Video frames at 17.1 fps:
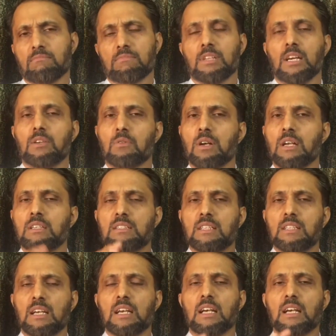That
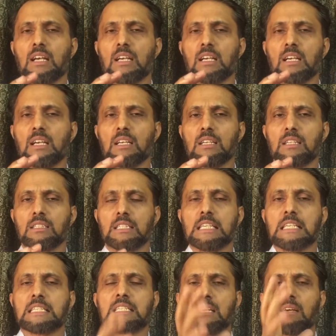was the
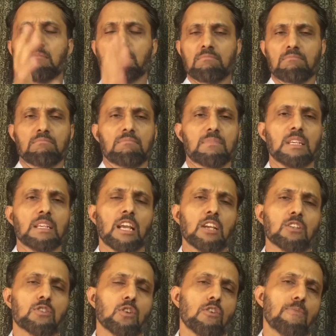system in
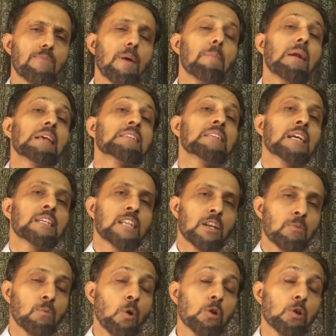case of public sector,